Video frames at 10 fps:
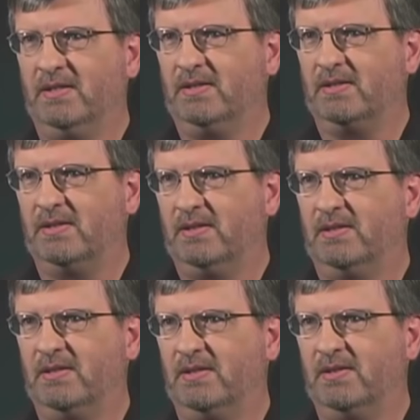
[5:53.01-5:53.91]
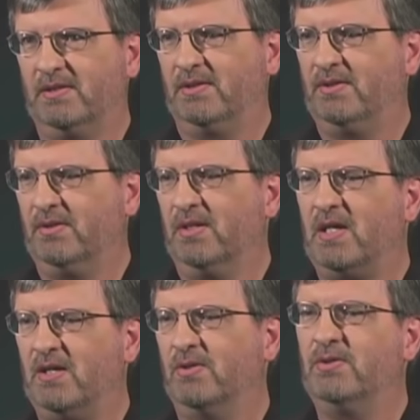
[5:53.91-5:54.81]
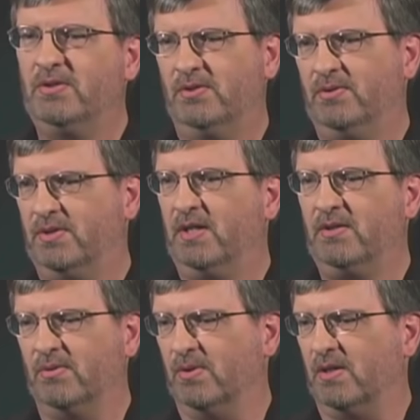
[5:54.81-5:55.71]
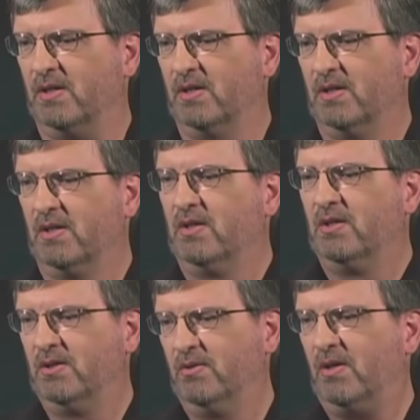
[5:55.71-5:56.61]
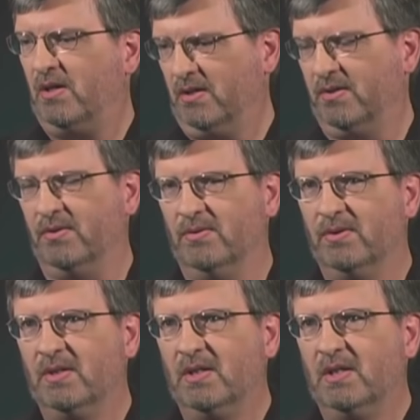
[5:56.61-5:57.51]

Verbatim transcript: This is this, you're not who you say you are. Who are you?